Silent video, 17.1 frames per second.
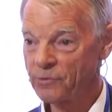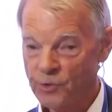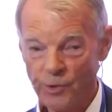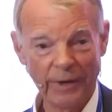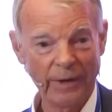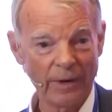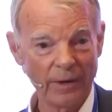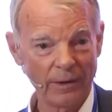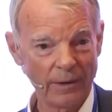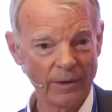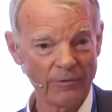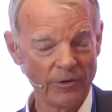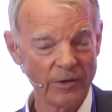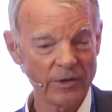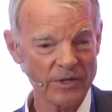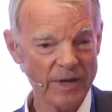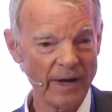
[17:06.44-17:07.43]
treat it if
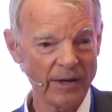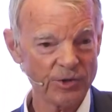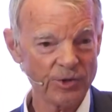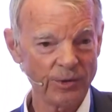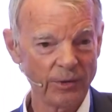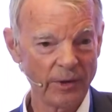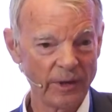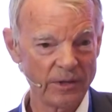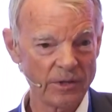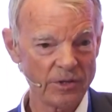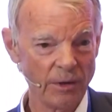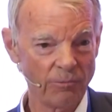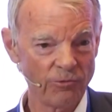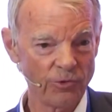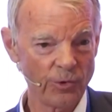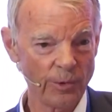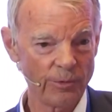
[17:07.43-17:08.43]
it's actually
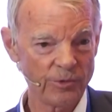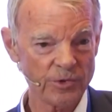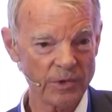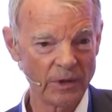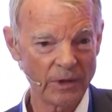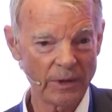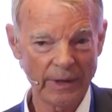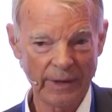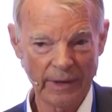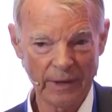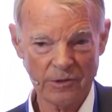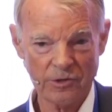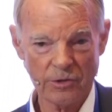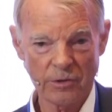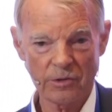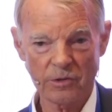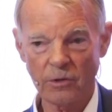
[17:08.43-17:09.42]
some form of skin
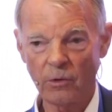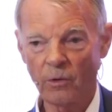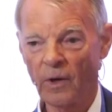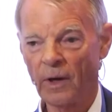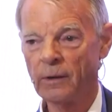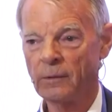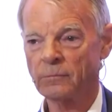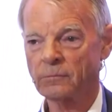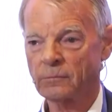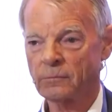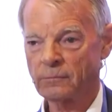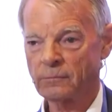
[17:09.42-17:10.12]
cancer, and so on.